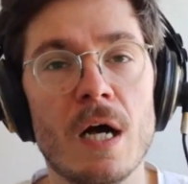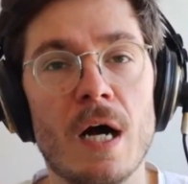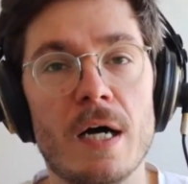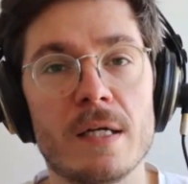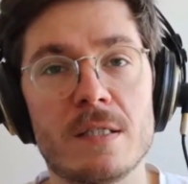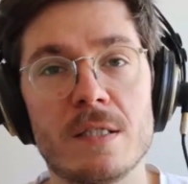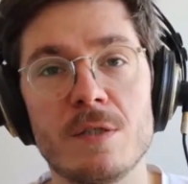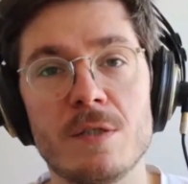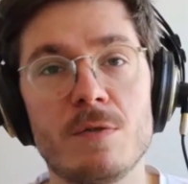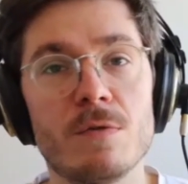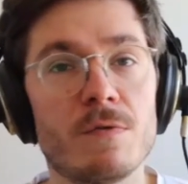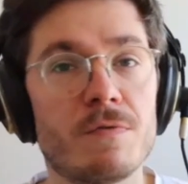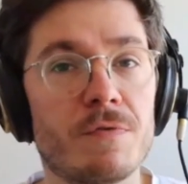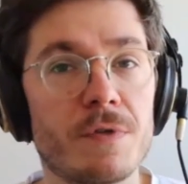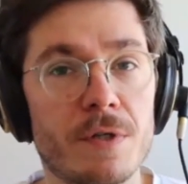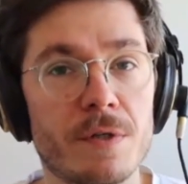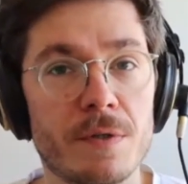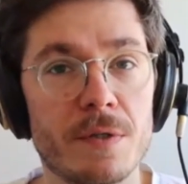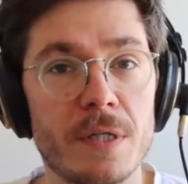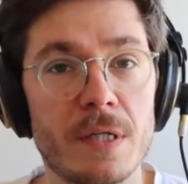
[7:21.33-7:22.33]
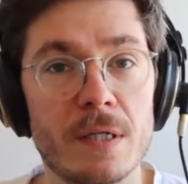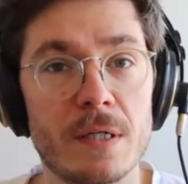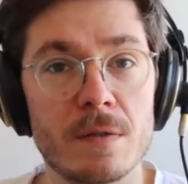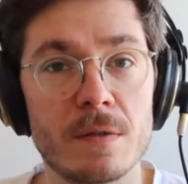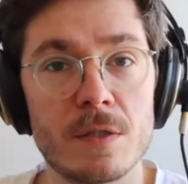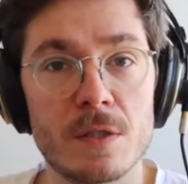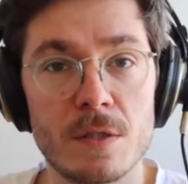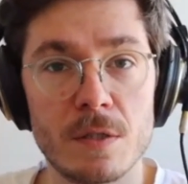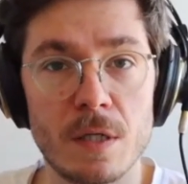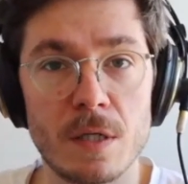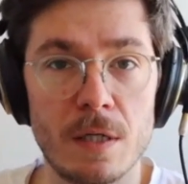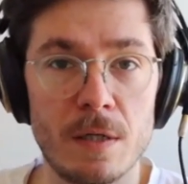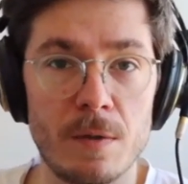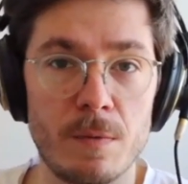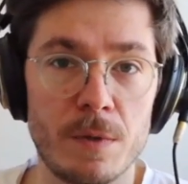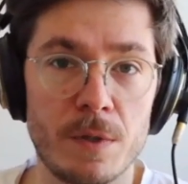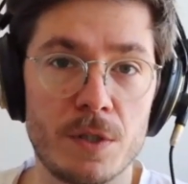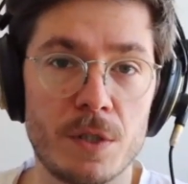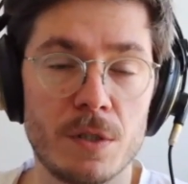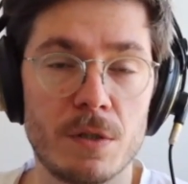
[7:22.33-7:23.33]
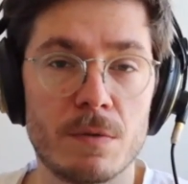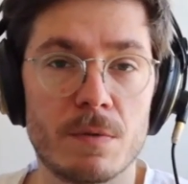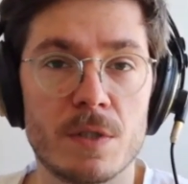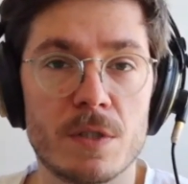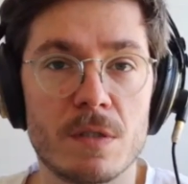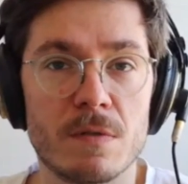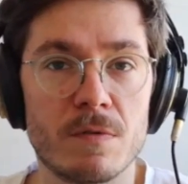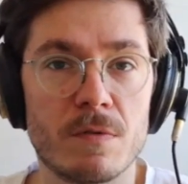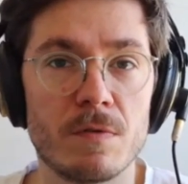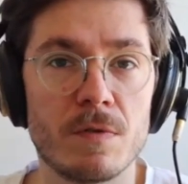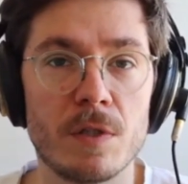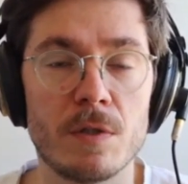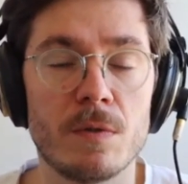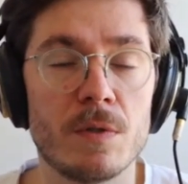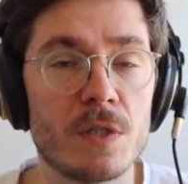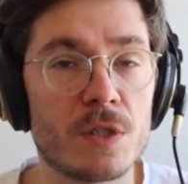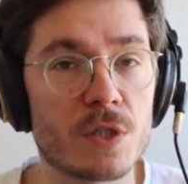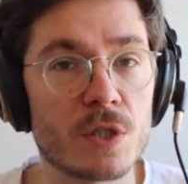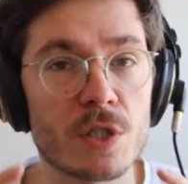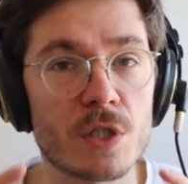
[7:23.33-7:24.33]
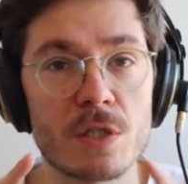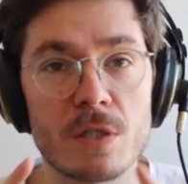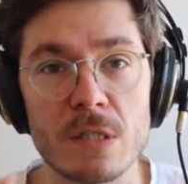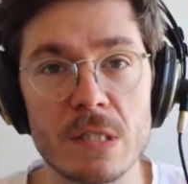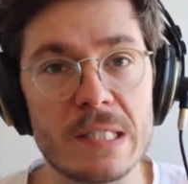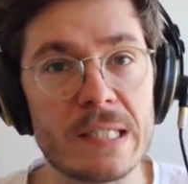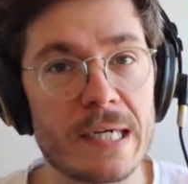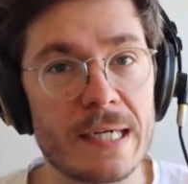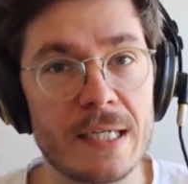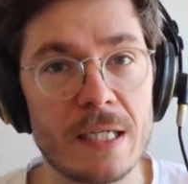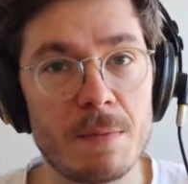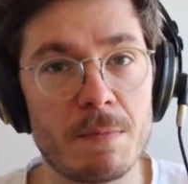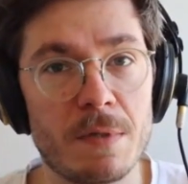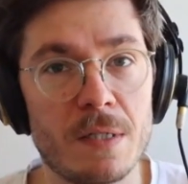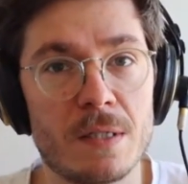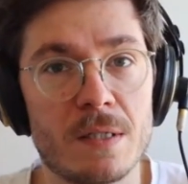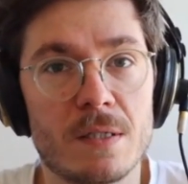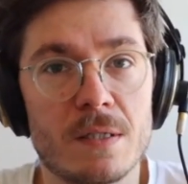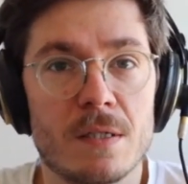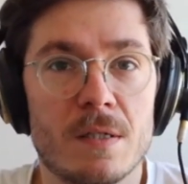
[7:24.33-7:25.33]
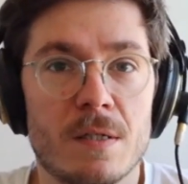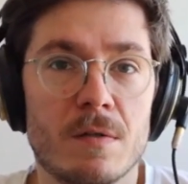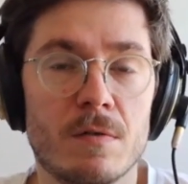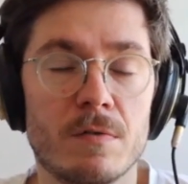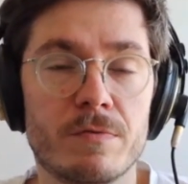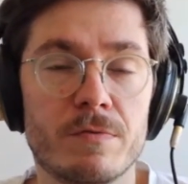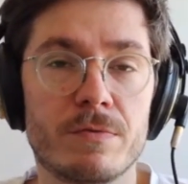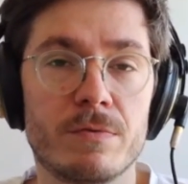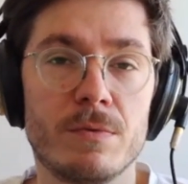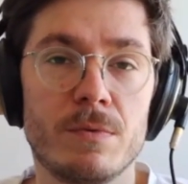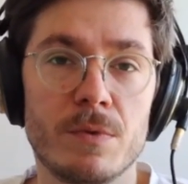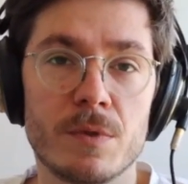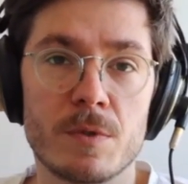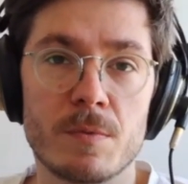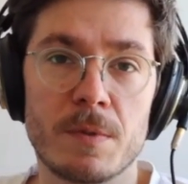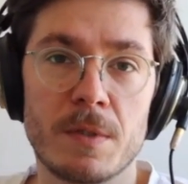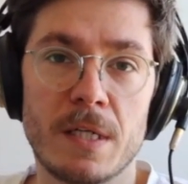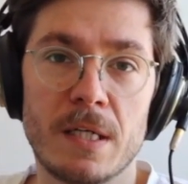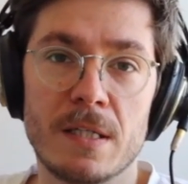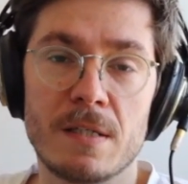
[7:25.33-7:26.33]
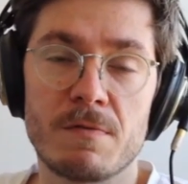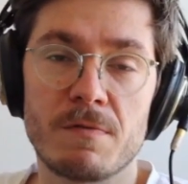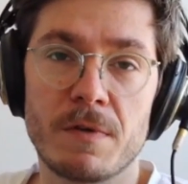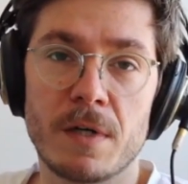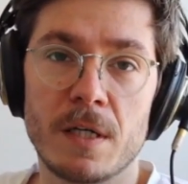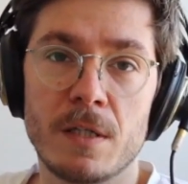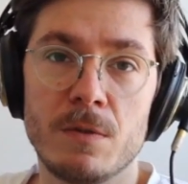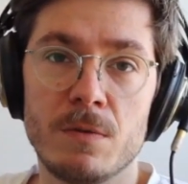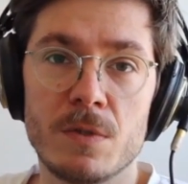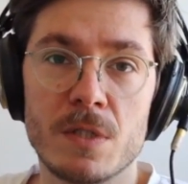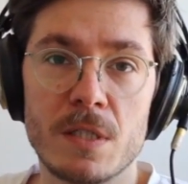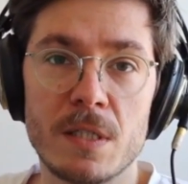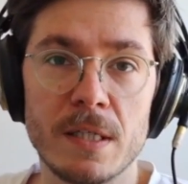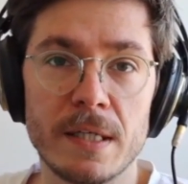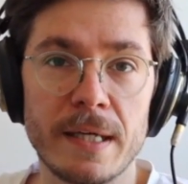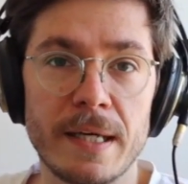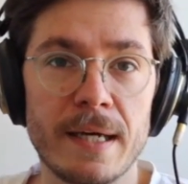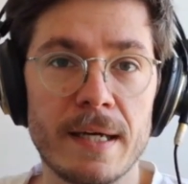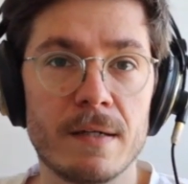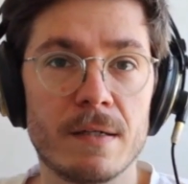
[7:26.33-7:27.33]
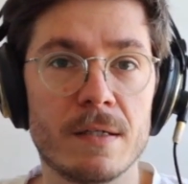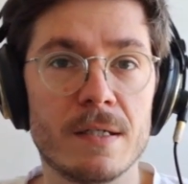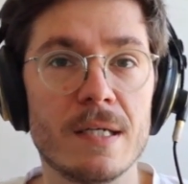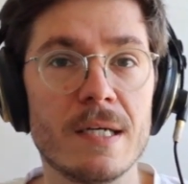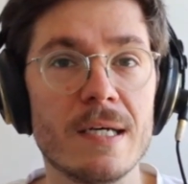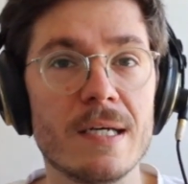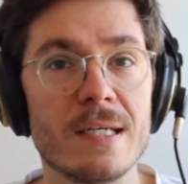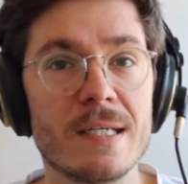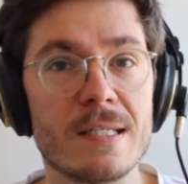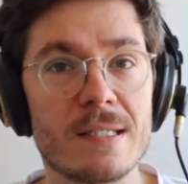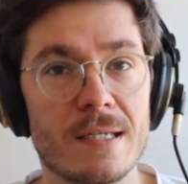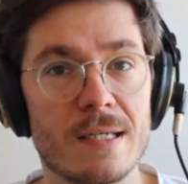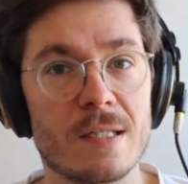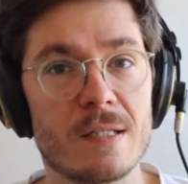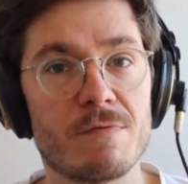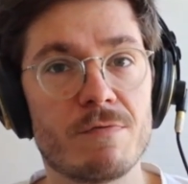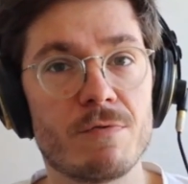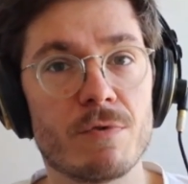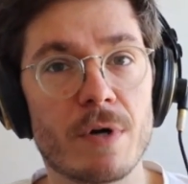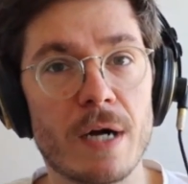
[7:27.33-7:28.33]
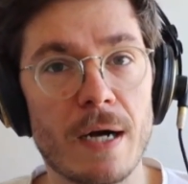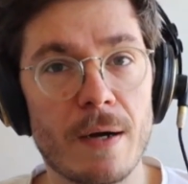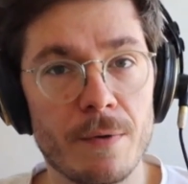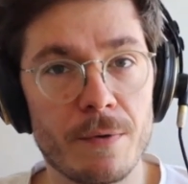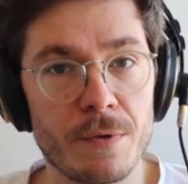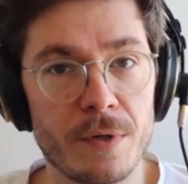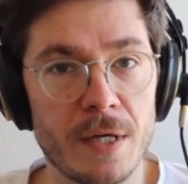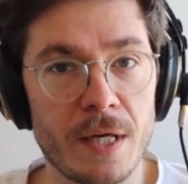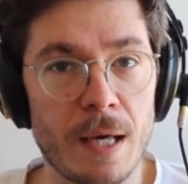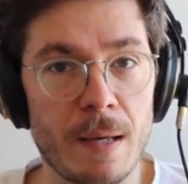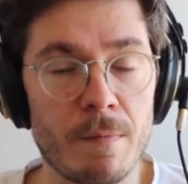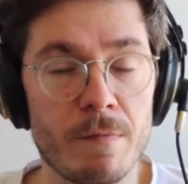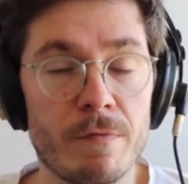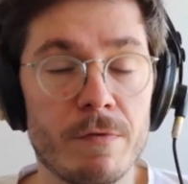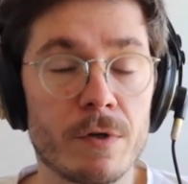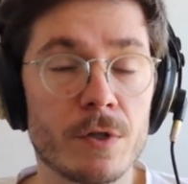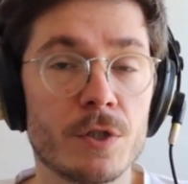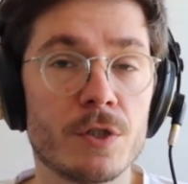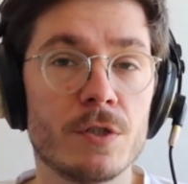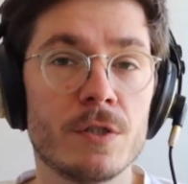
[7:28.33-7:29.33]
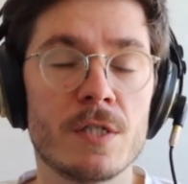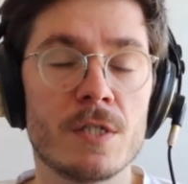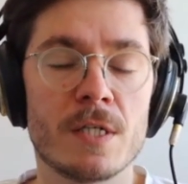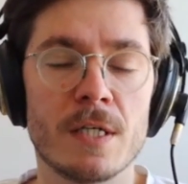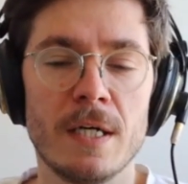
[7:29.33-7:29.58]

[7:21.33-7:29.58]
I think you'll figure it out watching the rest of the video. It's just a tiny bit of rules, but that's fine. You still get a sense for how the game functions.